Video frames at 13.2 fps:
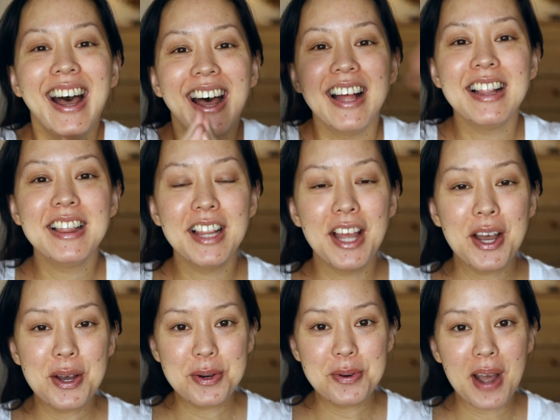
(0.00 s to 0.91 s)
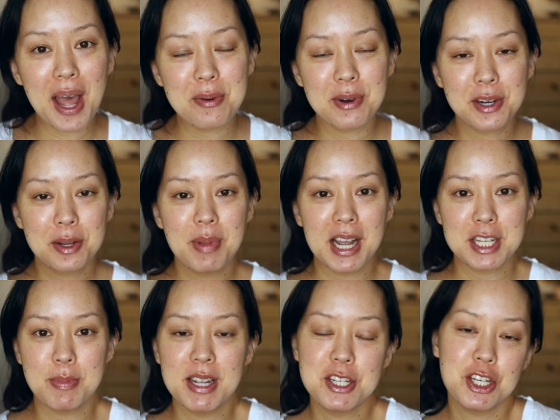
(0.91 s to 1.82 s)
Hello and welcome
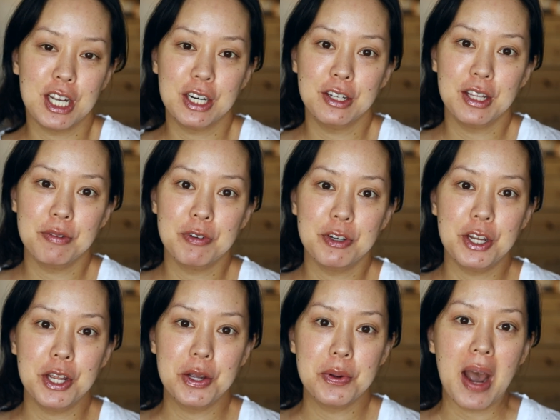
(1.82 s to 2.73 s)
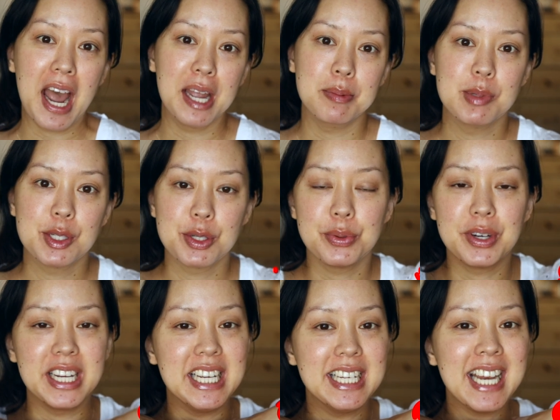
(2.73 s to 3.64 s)
back to my channel. If you're new, I'm
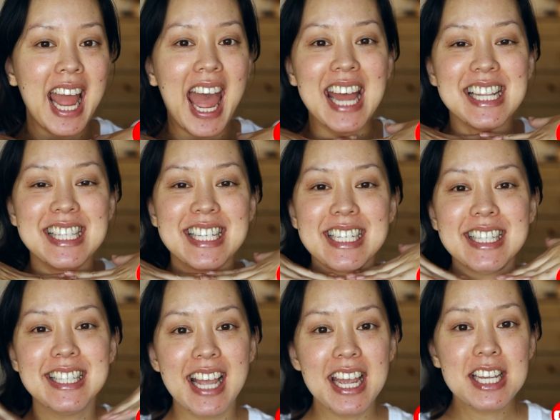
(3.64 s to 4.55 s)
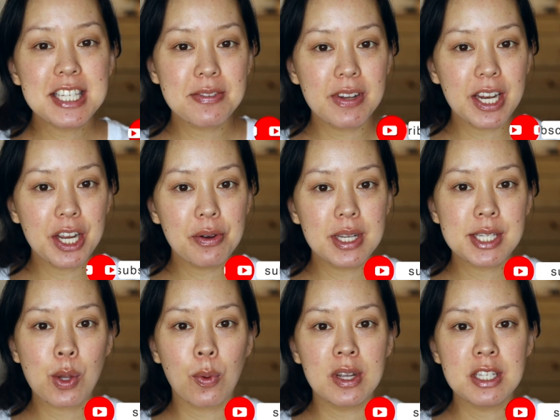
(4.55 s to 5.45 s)
Serein and today's video
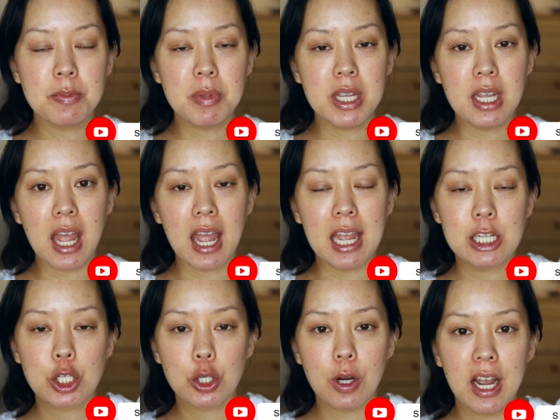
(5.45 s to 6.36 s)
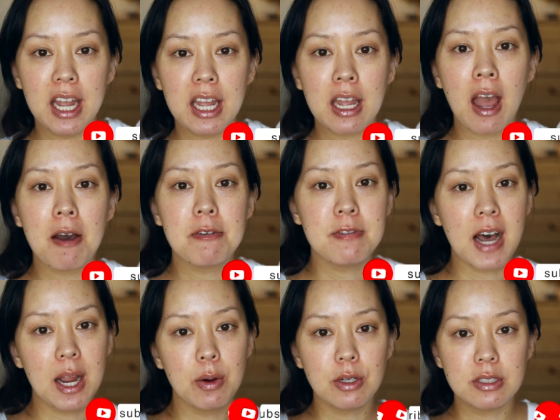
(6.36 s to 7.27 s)
is going to be a trying
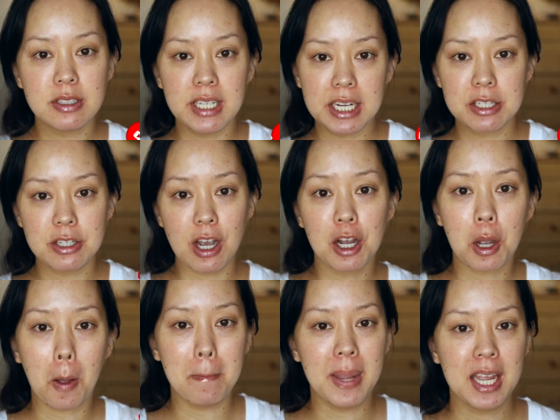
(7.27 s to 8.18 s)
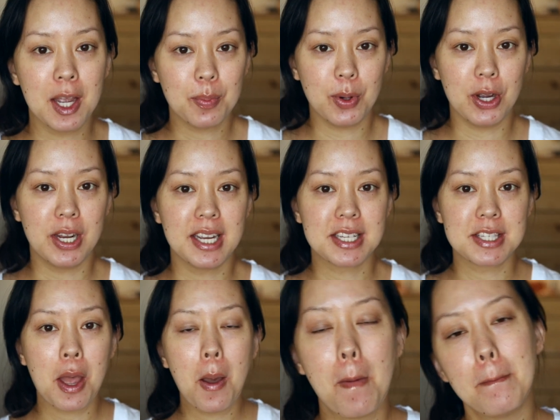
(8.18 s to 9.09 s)
viral TikTok makeup
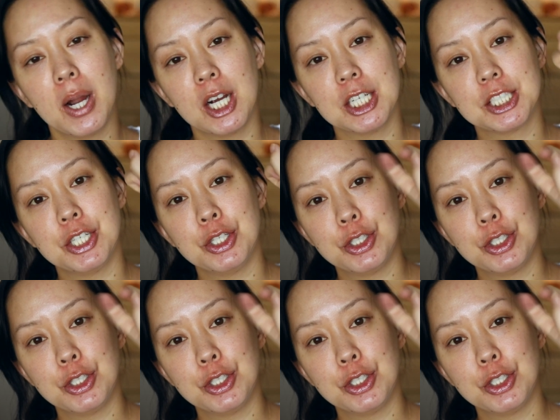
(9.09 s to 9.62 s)
products part